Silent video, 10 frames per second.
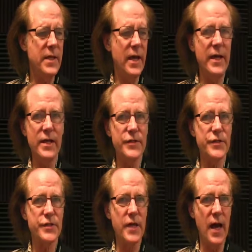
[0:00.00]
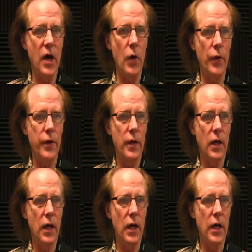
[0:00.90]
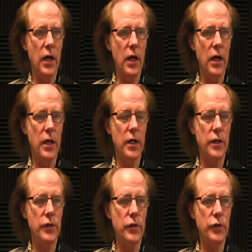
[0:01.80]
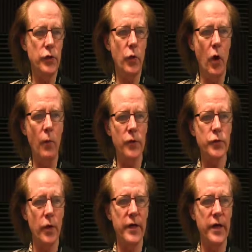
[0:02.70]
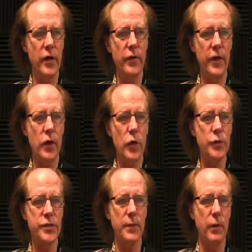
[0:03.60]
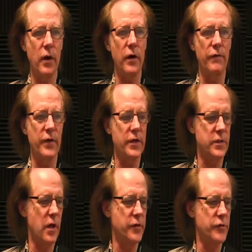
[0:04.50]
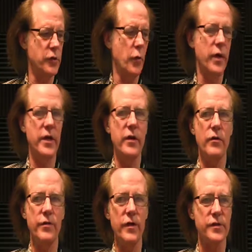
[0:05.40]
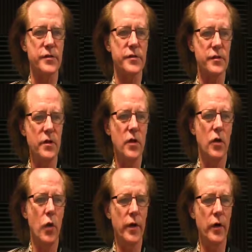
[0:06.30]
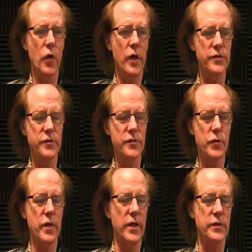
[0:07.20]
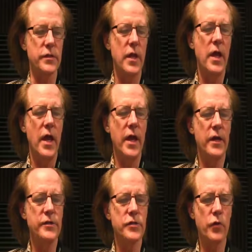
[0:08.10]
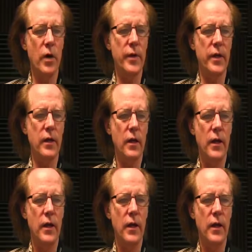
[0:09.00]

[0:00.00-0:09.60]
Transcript: Getting a sound, you almost want to hear the acoustic part of the guitar, so you want to hear this going across the strings. And in strumming,